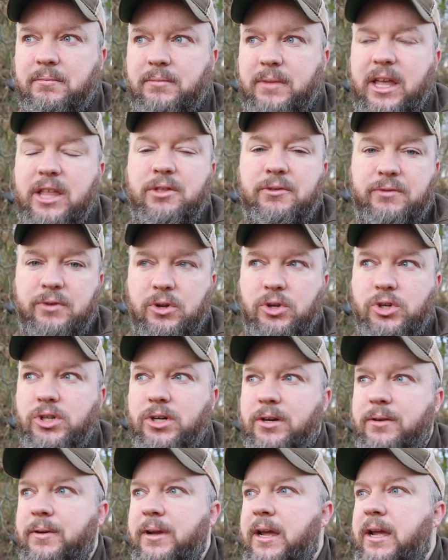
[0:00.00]
in the
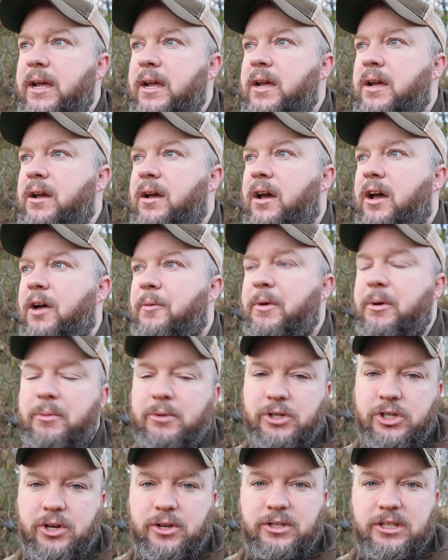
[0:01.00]
future, but I'm going to
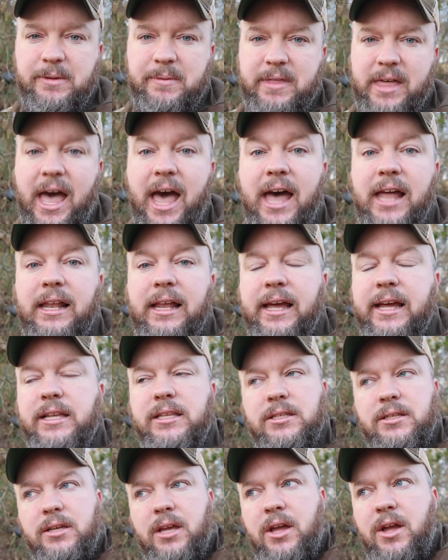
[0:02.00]
show you some of the
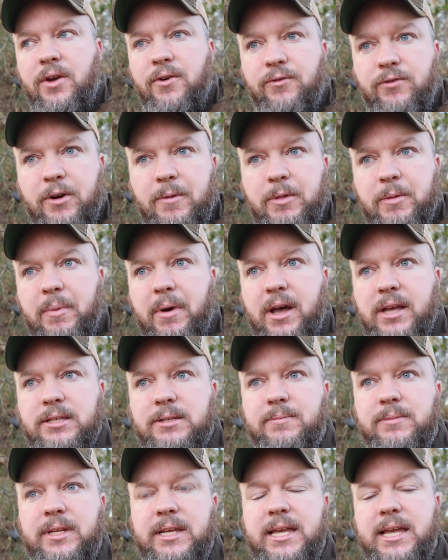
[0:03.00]
highlights from the
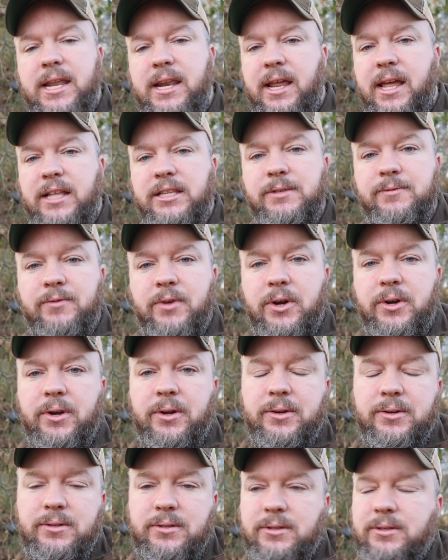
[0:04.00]
possum den and some
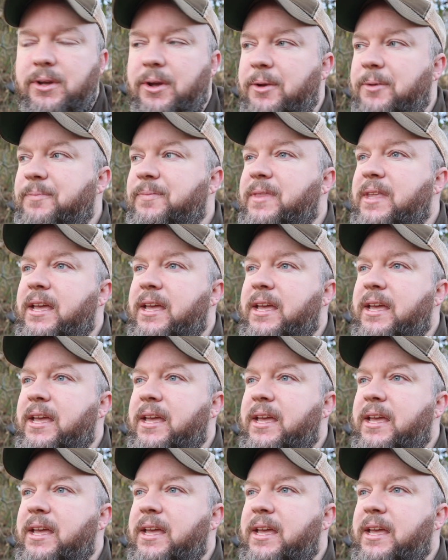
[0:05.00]
photos. So